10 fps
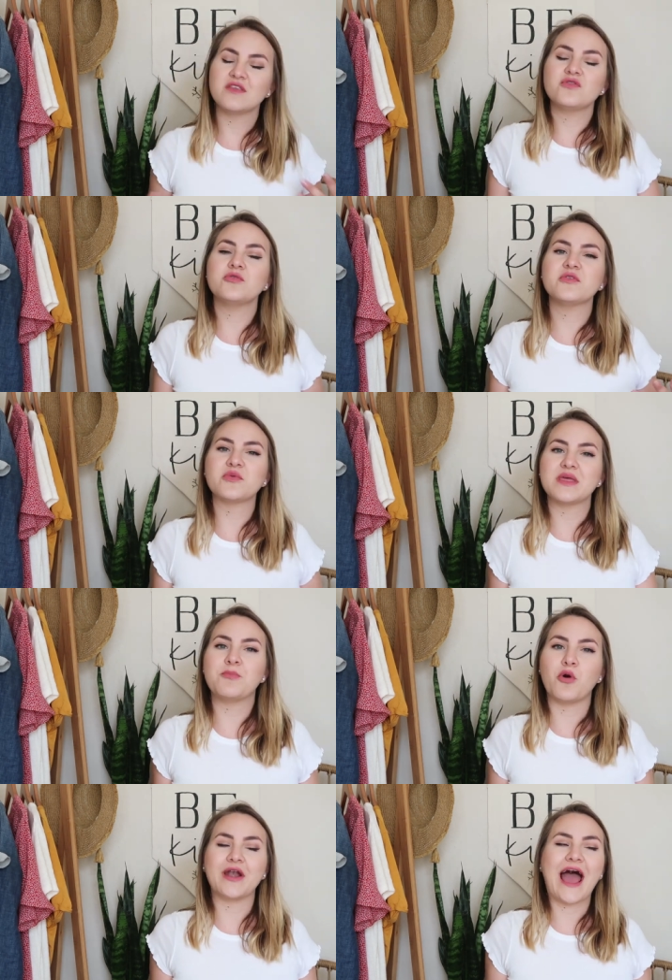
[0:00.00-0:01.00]
So this room is
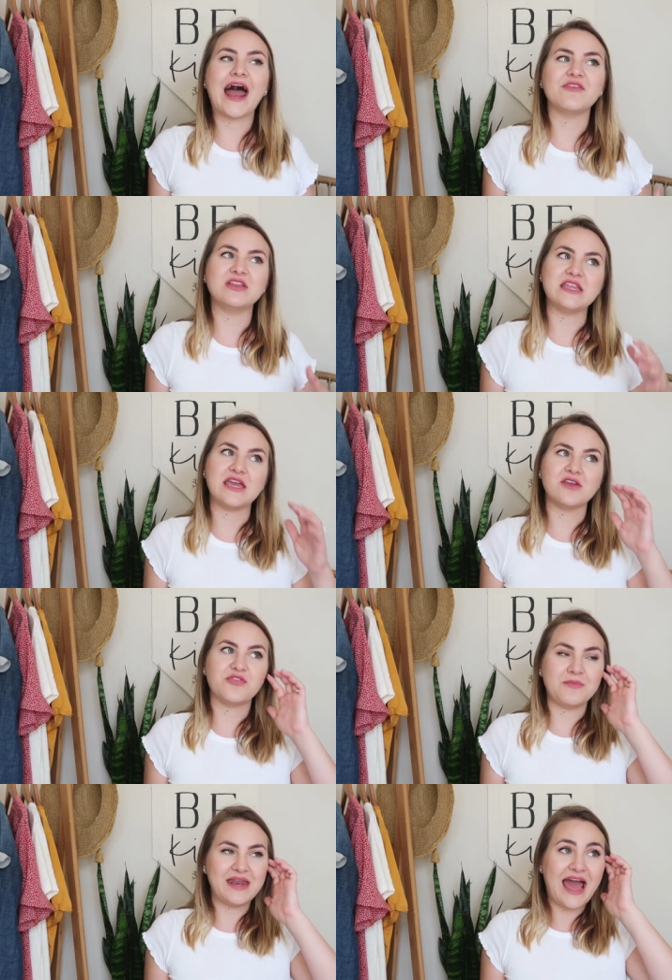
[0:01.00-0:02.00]
really born out of a
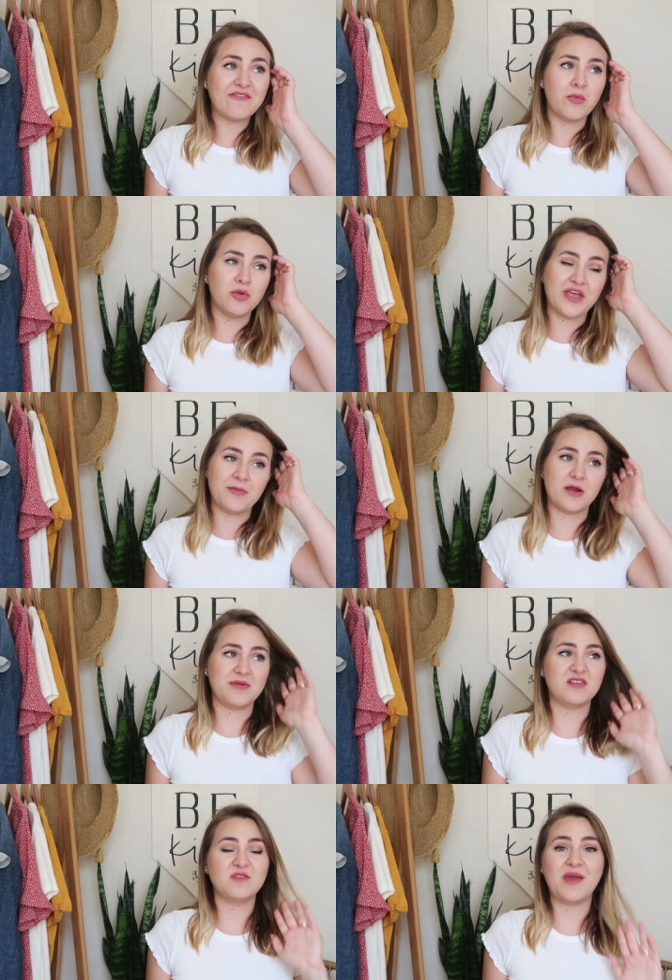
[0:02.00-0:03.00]
need for me to have a
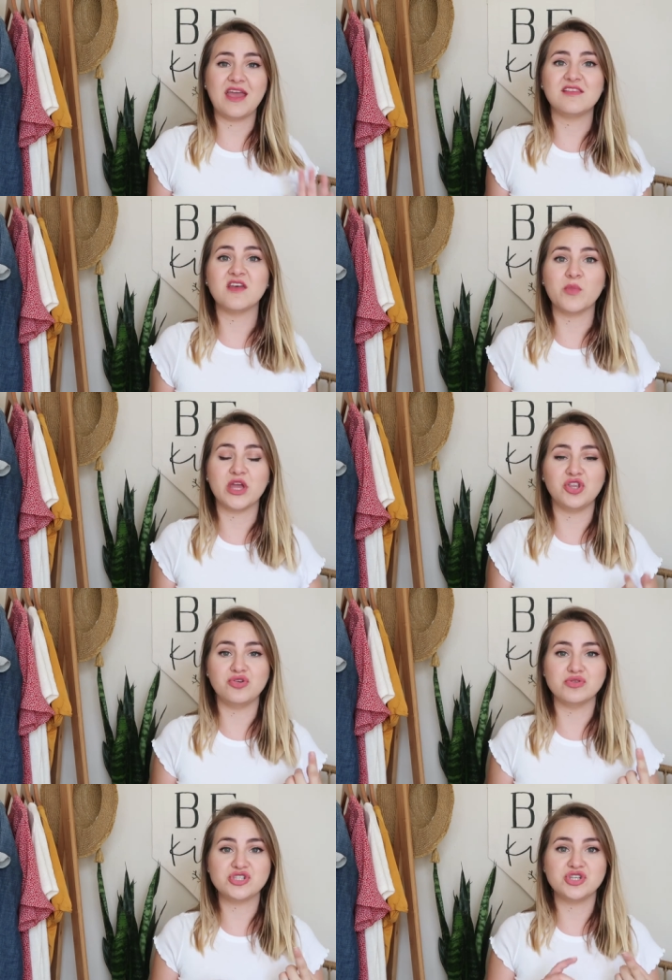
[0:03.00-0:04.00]
multi-purpose space that we could
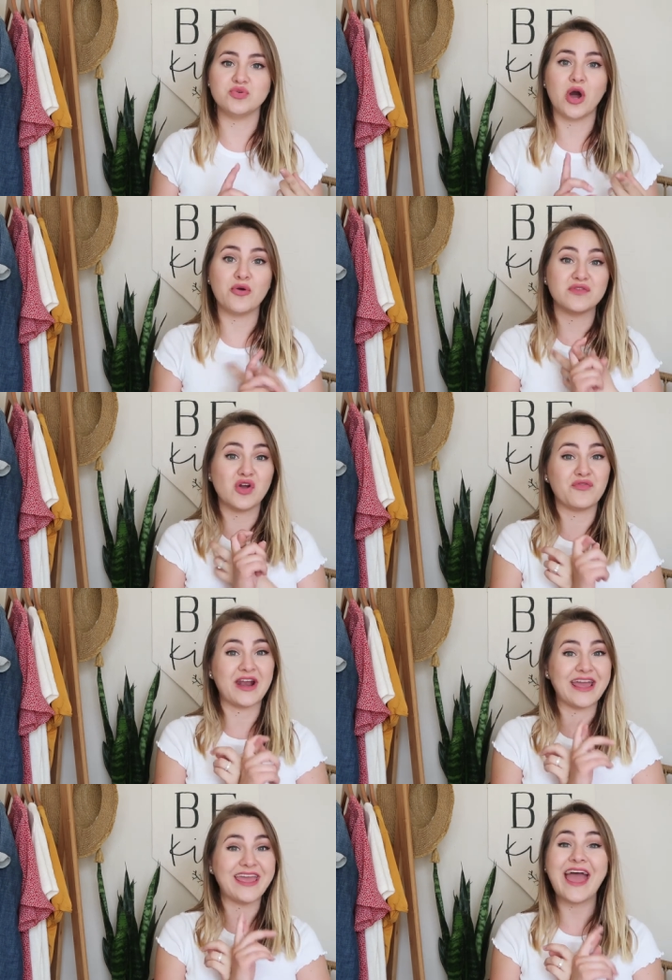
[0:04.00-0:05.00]
use to host
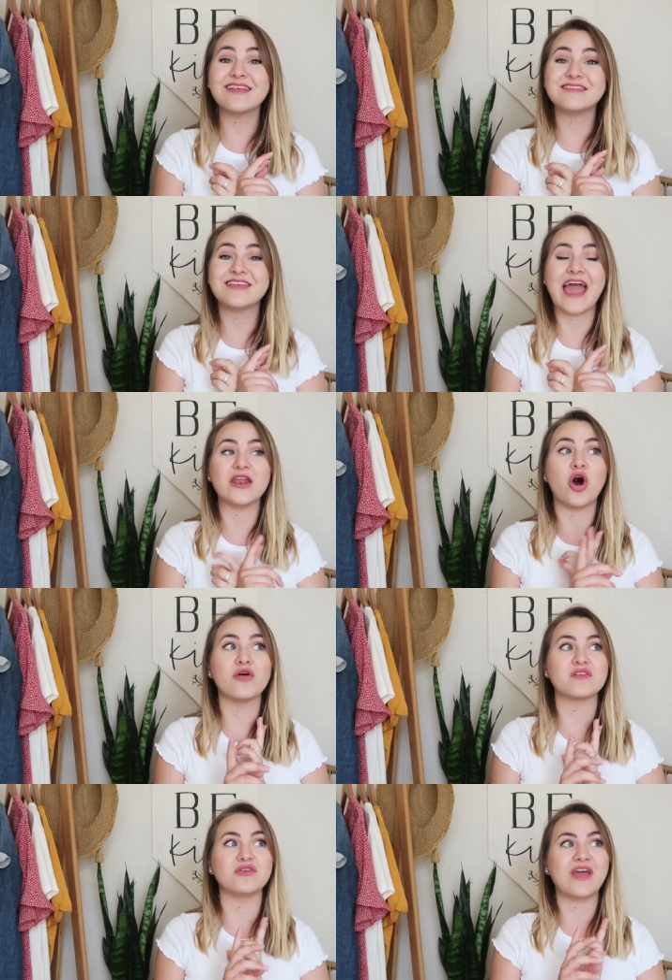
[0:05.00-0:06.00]
overnight guests and
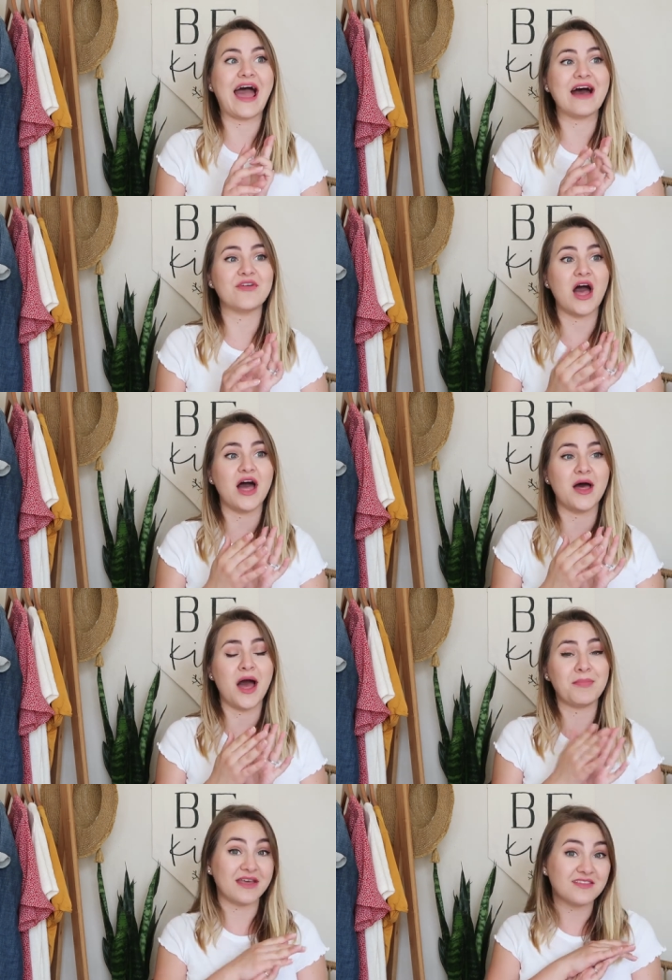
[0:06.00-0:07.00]
also to have
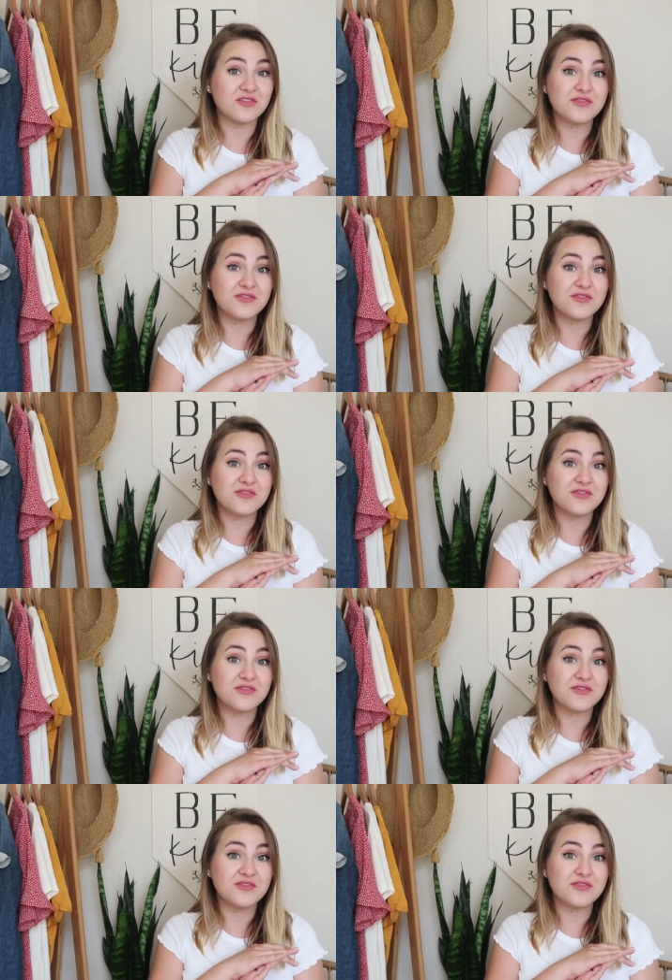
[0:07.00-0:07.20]
a, a place